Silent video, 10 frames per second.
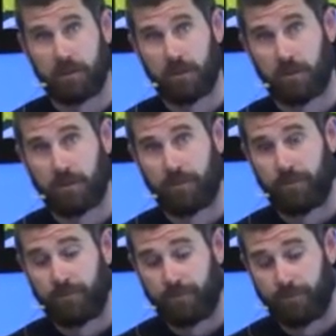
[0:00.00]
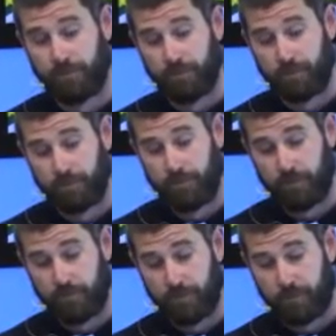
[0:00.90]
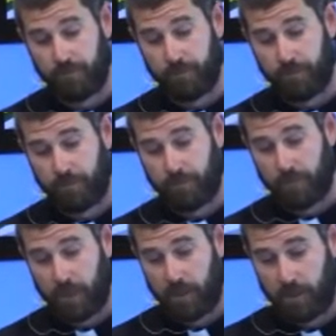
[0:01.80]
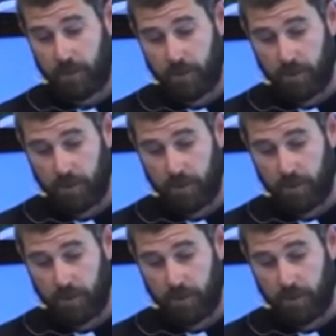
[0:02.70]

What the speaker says: (no one is talking)